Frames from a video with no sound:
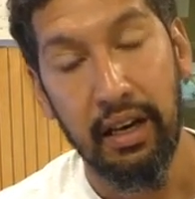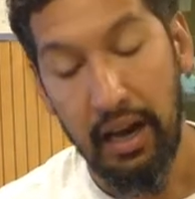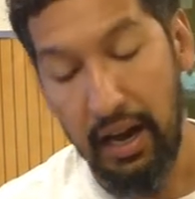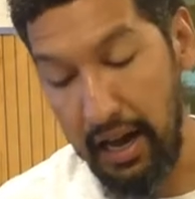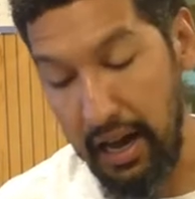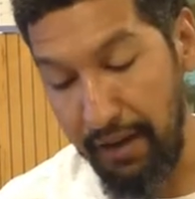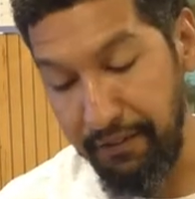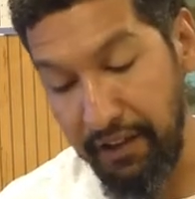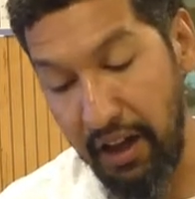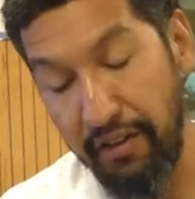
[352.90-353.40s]

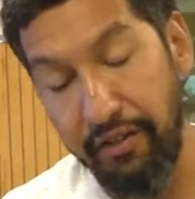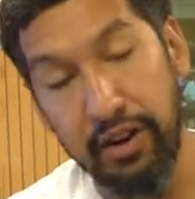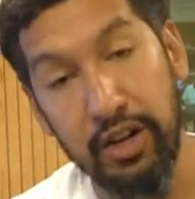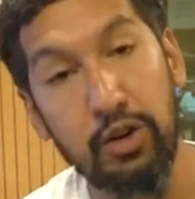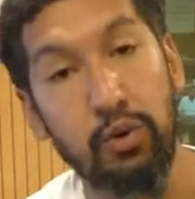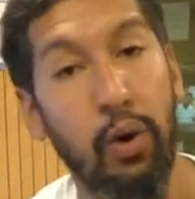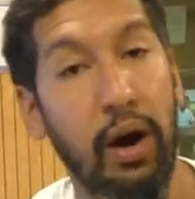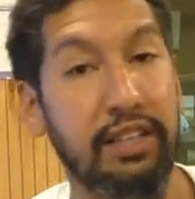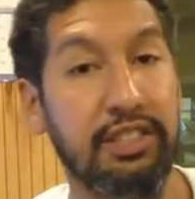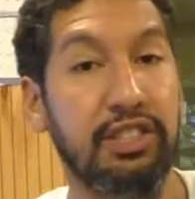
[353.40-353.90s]
Uh, if you have any
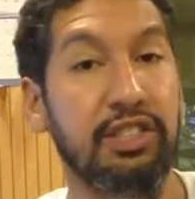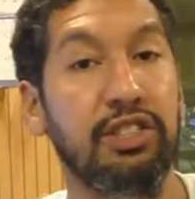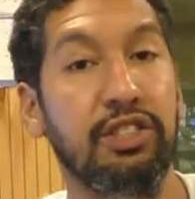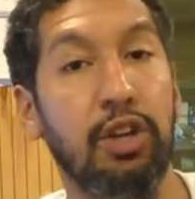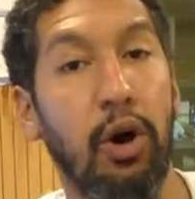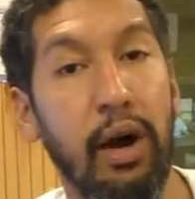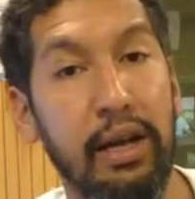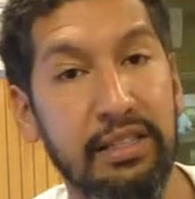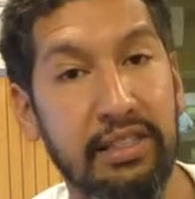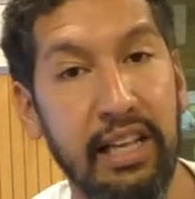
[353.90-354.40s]
questions,
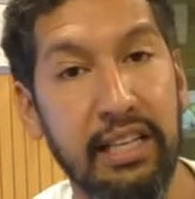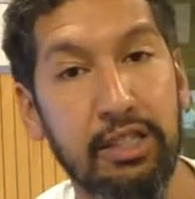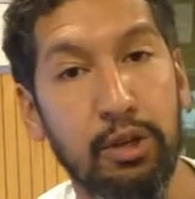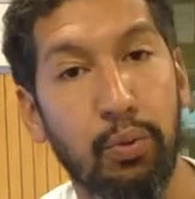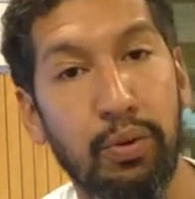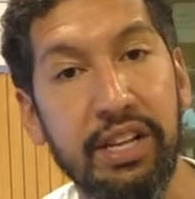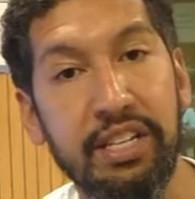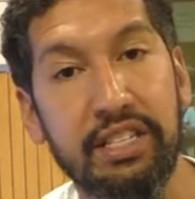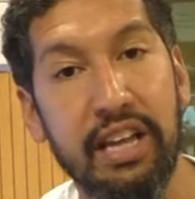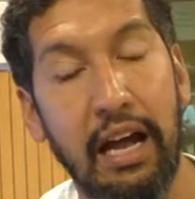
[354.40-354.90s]
don't hesitate to
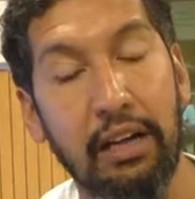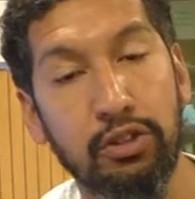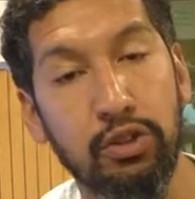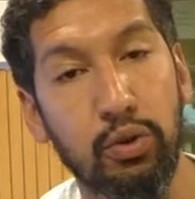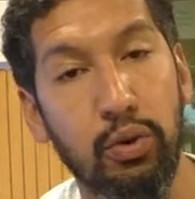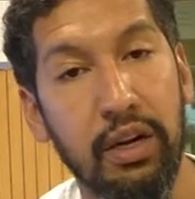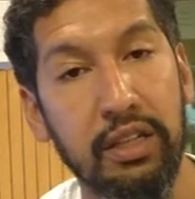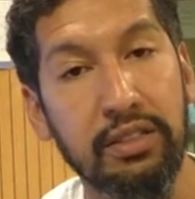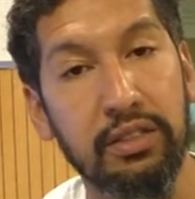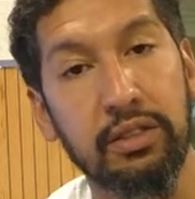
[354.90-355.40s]
reach out
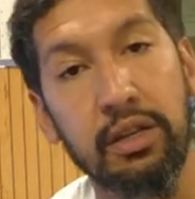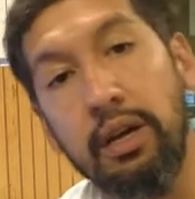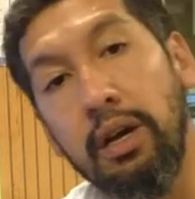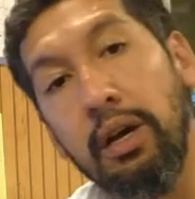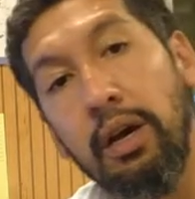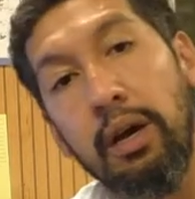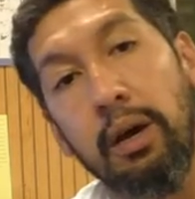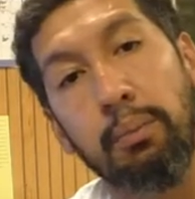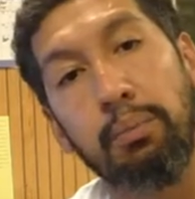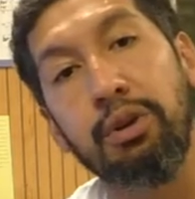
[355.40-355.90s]
to us.
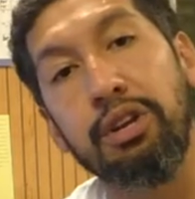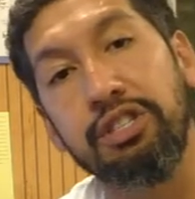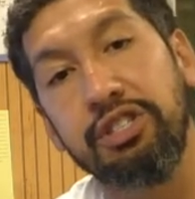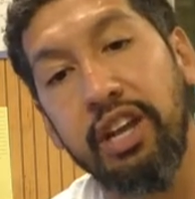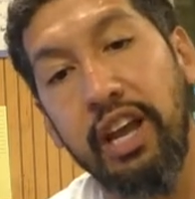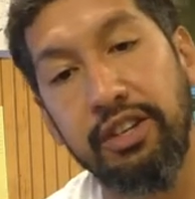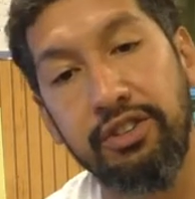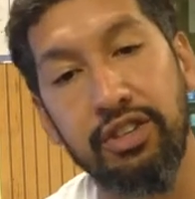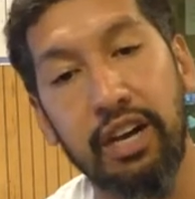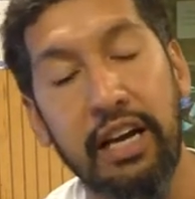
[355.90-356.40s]

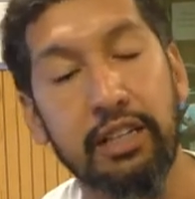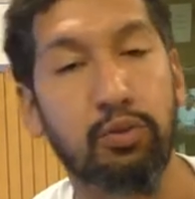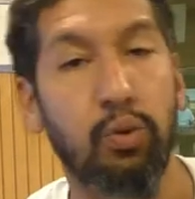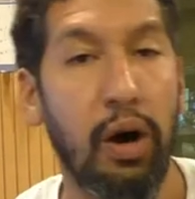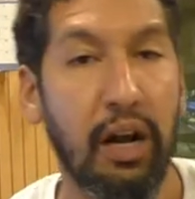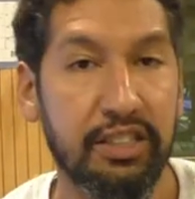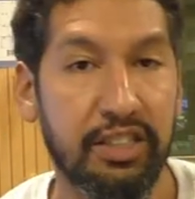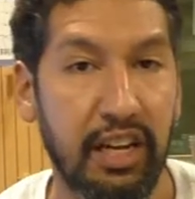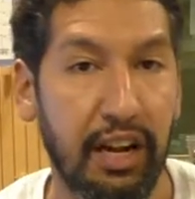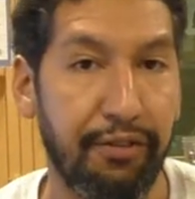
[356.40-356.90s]
Appreciate you guys
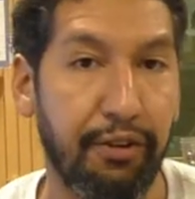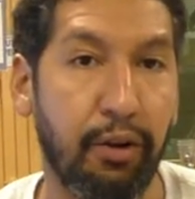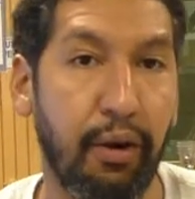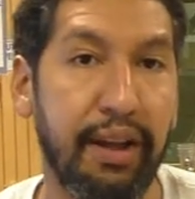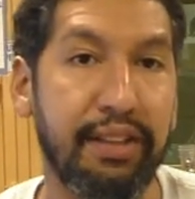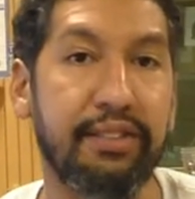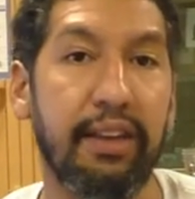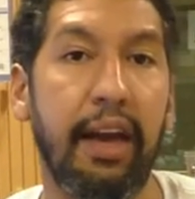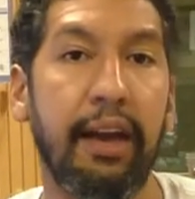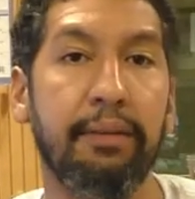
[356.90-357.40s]
watching. Have a
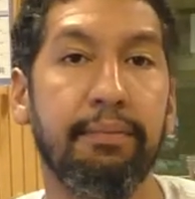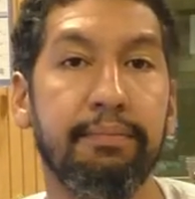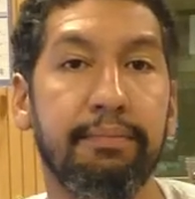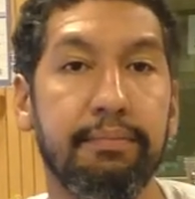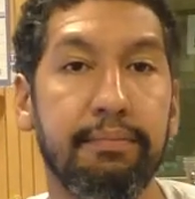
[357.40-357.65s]
great day.